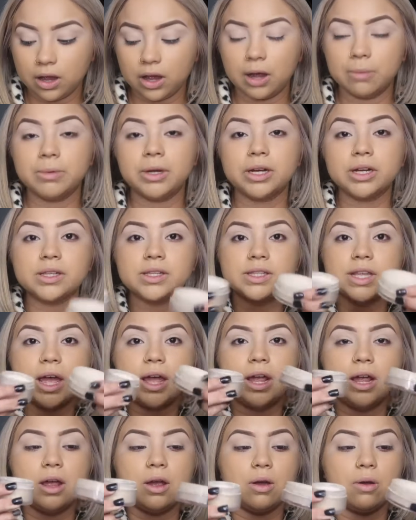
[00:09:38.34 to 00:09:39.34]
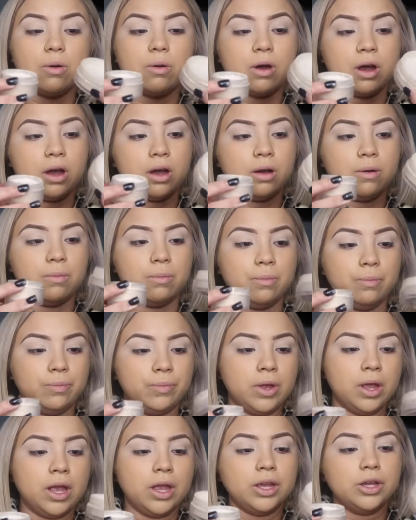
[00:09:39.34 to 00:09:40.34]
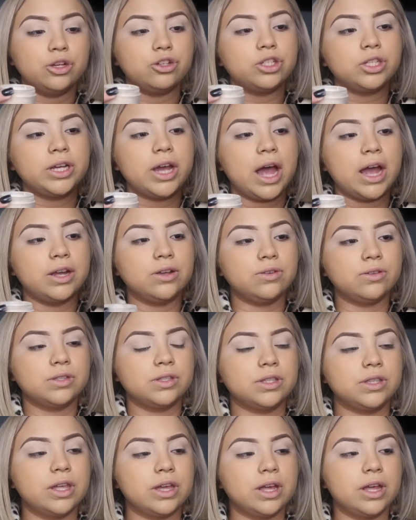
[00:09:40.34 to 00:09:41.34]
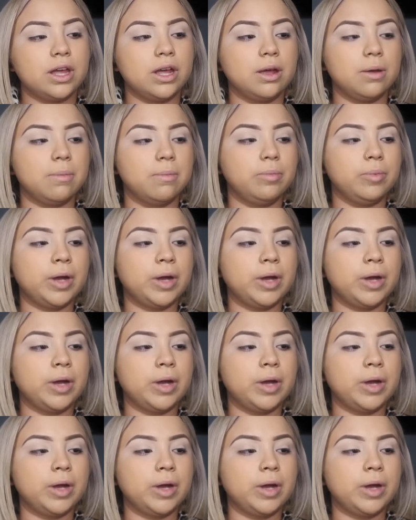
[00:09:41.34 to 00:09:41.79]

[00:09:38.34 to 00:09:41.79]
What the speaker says: I'm gonna set, usually I use the